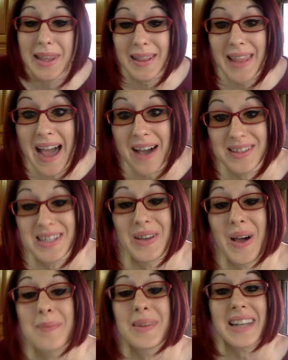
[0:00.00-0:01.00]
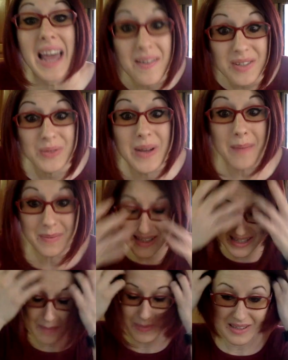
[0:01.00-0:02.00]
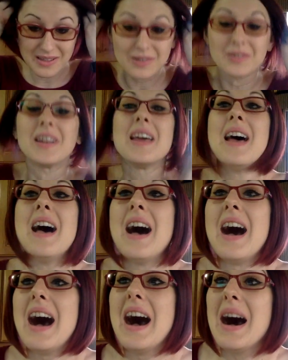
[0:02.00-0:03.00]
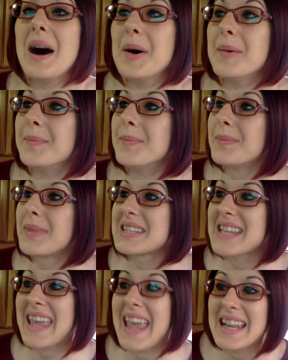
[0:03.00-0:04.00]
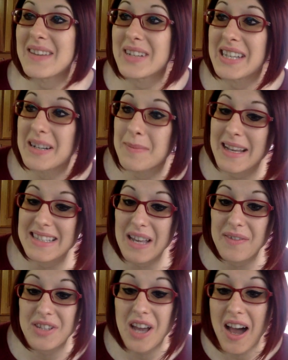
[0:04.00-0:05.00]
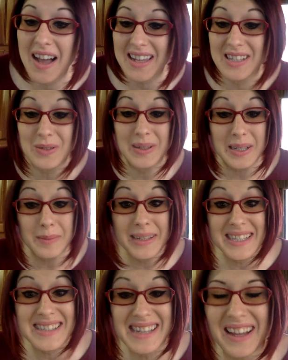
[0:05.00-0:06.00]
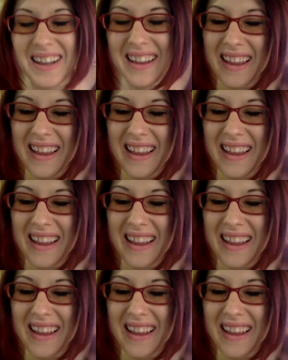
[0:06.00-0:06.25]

really loud, so I'm going to have to wrap this up soon. Um, because I can't even hear myself talk. Can you hear me still?